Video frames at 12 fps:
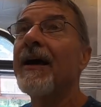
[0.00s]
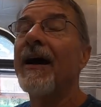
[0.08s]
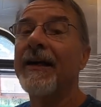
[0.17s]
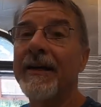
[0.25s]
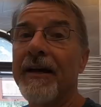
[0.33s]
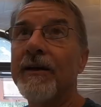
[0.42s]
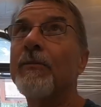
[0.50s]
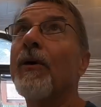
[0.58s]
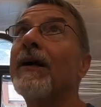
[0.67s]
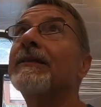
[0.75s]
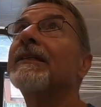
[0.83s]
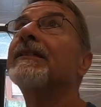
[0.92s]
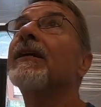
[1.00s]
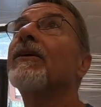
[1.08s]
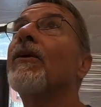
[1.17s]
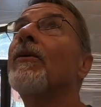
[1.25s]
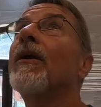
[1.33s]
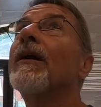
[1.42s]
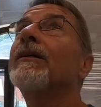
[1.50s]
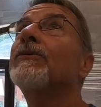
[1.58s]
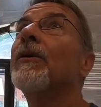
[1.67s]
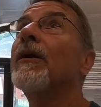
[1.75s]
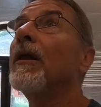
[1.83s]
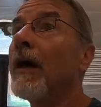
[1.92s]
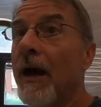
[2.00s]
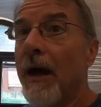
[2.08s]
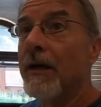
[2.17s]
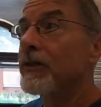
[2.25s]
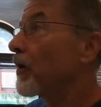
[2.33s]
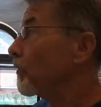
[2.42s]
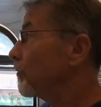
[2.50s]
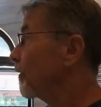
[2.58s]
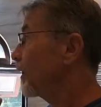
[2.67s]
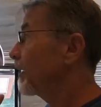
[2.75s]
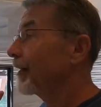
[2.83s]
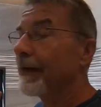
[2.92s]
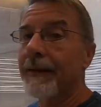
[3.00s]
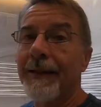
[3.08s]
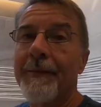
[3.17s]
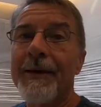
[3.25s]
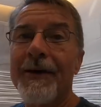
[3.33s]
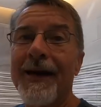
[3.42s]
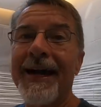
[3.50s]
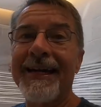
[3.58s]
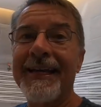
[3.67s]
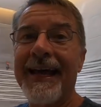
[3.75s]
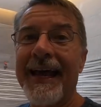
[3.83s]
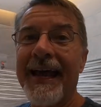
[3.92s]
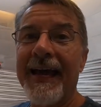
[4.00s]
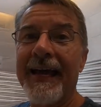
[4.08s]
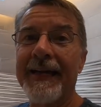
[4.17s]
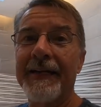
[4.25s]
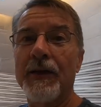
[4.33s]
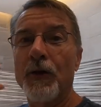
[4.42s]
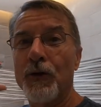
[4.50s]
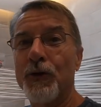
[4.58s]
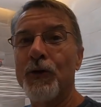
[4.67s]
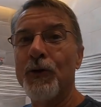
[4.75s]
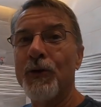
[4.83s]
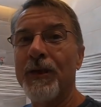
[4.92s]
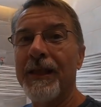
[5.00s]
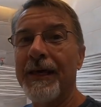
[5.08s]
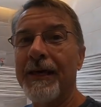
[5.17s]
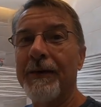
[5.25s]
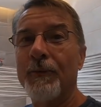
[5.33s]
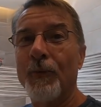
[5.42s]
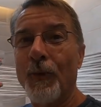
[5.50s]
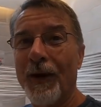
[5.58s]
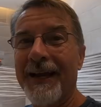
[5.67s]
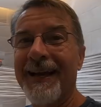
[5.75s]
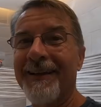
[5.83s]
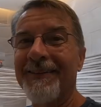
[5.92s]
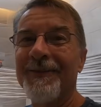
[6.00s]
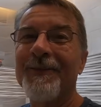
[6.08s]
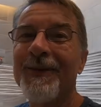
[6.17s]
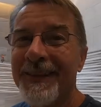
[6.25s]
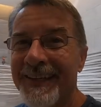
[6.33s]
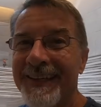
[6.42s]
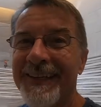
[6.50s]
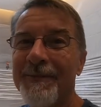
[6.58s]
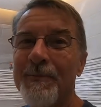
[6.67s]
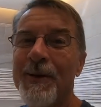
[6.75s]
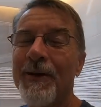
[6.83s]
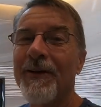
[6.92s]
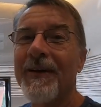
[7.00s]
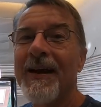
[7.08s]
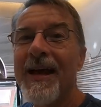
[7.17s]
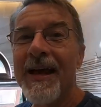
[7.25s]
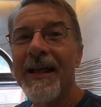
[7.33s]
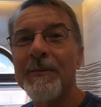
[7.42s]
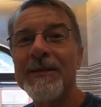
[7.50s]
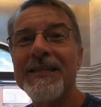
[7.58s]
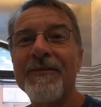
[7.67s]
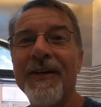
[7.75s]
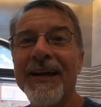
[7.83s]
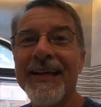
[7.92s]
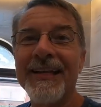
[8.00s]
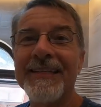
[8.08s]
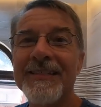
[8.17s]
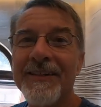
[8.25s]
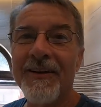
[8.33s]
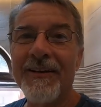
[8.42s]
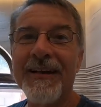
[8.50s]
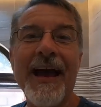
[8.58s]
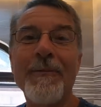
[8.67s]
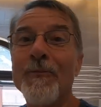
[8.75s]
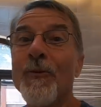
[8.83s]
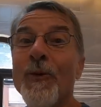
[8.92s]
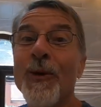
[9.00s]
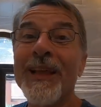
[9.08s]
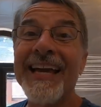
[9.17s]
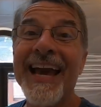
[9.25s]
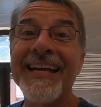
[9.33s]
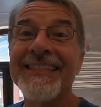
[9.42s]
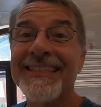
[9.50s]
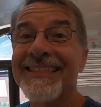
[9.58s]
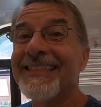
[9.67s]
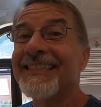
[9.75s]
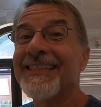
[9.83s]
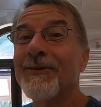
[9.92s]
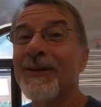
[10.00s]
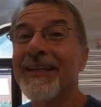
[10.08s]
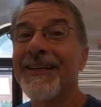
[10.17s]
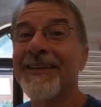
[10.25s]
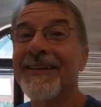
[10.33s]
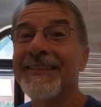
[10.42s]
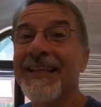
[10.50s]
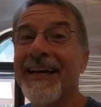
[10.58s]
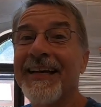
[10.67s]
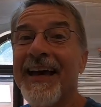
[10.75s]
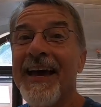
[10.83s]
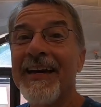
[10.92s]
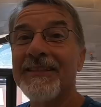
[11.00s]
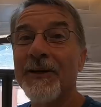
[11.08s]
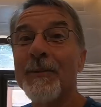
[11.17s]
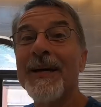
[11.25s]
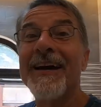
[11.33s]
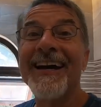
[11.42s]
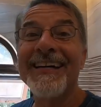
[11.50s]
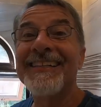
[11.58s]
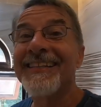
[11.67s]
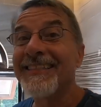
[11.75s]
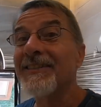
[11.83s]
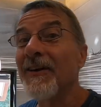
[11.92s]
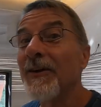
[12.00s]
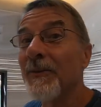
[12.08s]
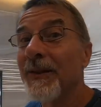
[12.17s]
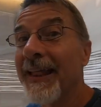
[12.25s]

on the other projects that are going on as well. So uh, let me go ahead and do the work here with the mirror. Let me see if I can get it installed. I'm really anxious to see what it looks like. So let me go ahead and get started with